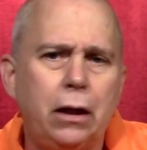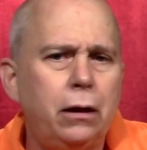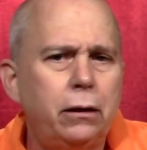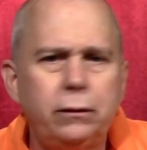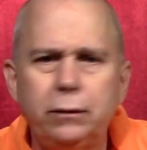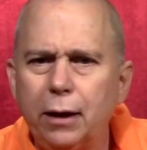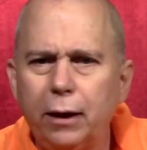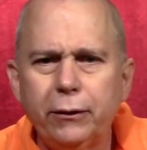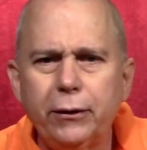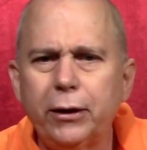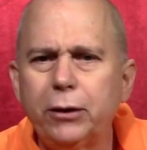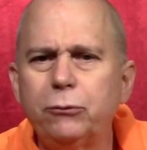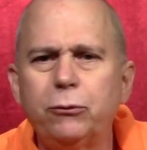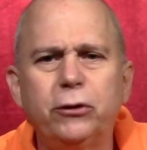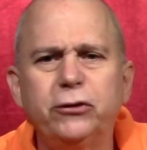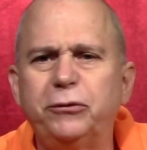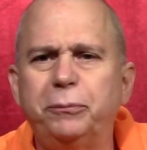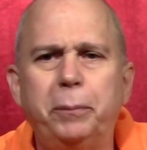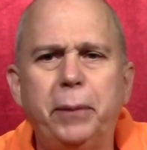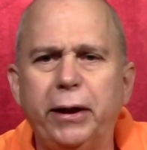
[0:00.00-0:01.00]
Nothing
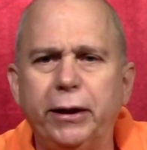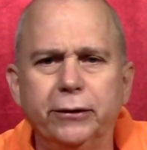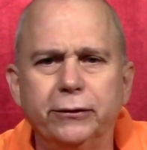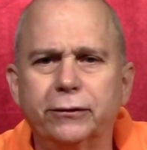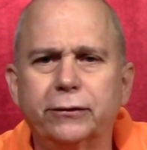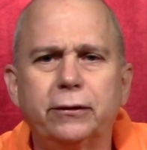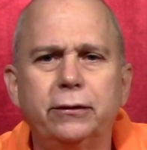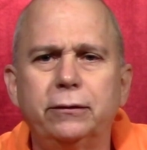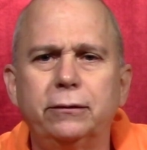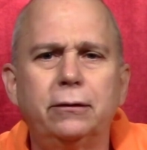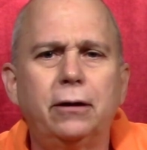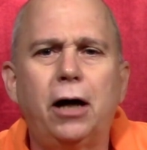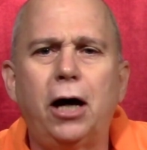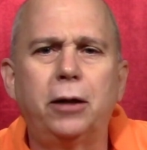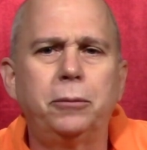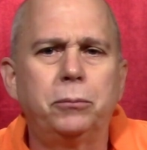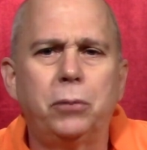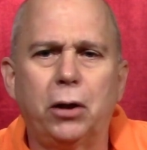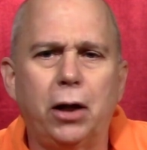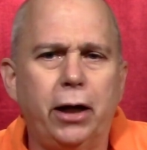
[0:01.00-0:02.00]
was based
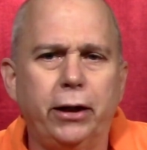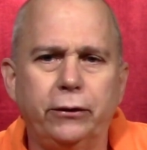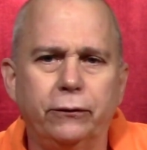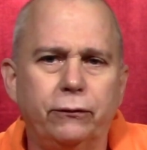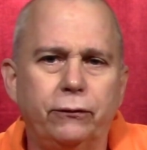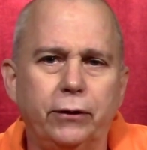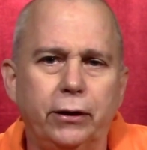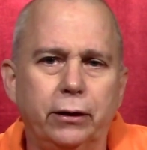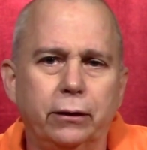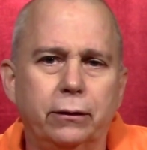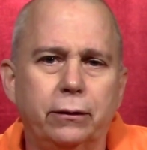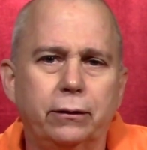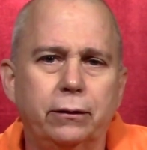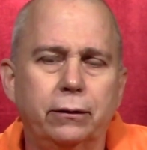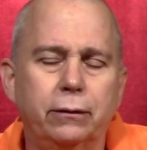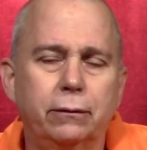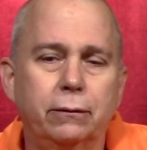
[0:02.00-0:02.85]
on blind faith.